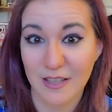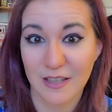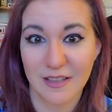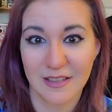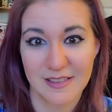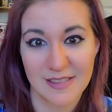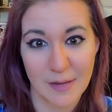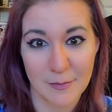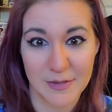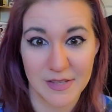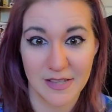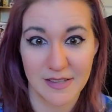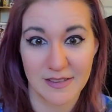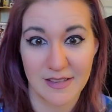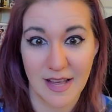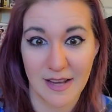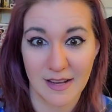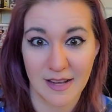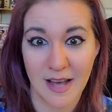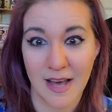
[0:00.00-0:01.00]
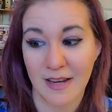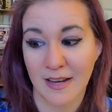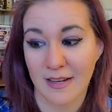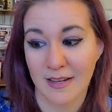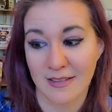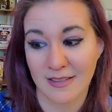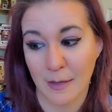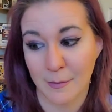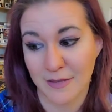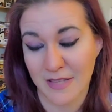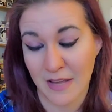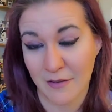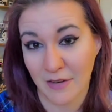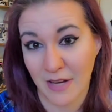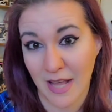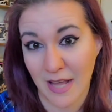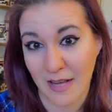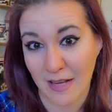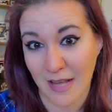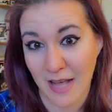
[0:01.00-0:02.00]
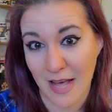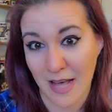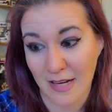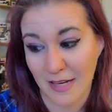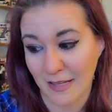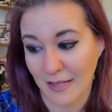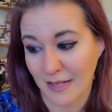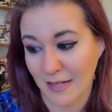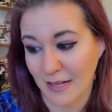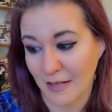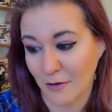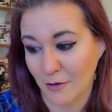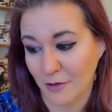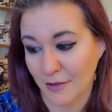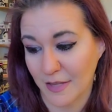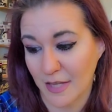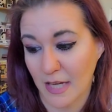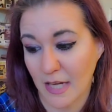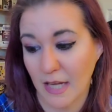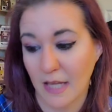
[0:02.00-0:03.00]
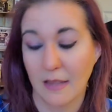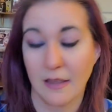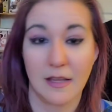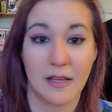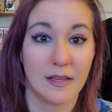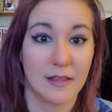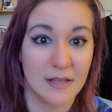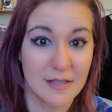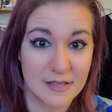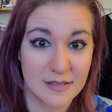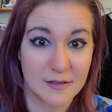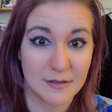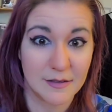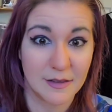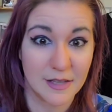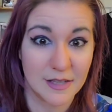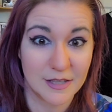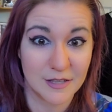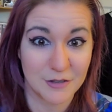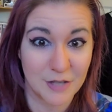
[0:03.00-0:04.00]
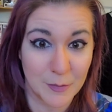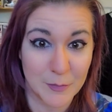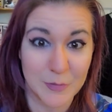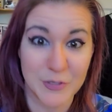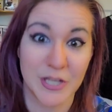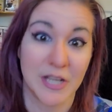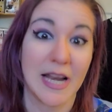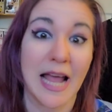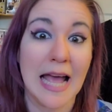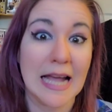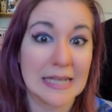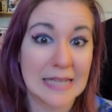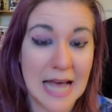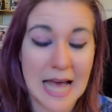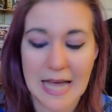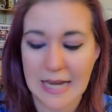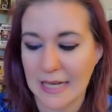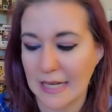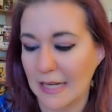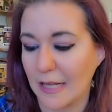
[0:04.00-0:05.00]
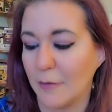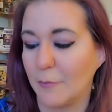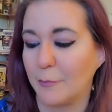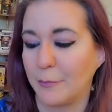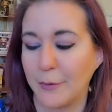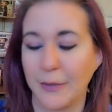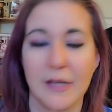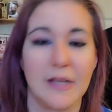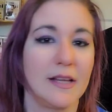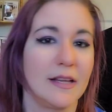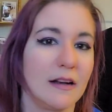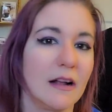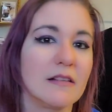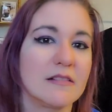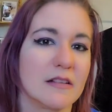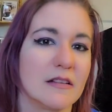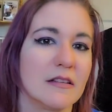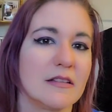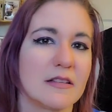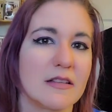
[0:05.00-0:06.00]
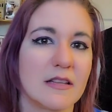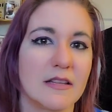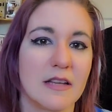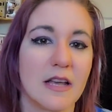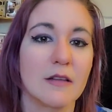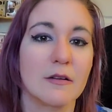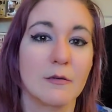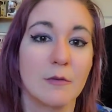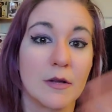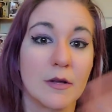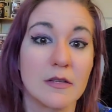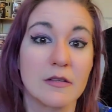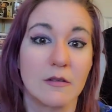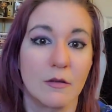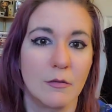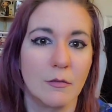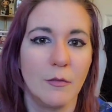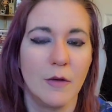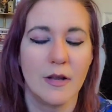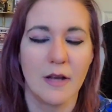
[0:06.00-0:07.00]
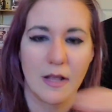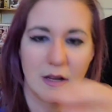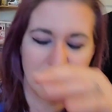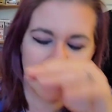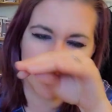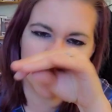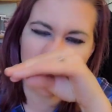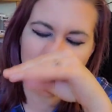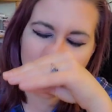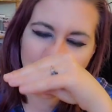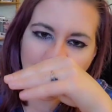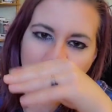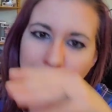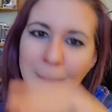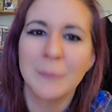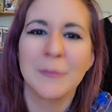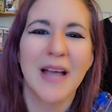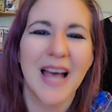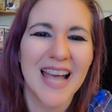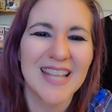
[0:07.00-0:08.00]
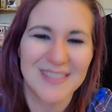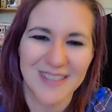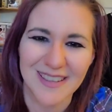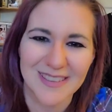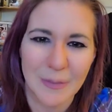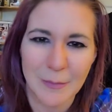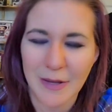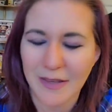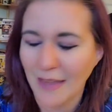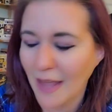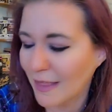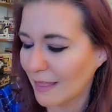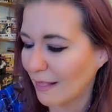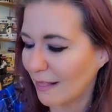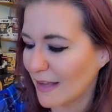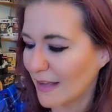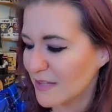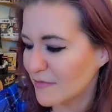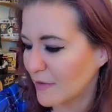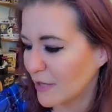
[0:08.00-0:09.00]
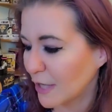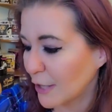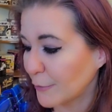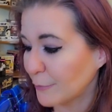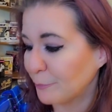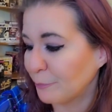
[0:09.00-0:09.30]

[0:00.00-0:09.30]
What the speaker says: Step 6 had God in it. Step 7 had God in the whole thing. And then the description had God in it, but it also listed the other ones. 1 out of 3. I talked about that in the last video.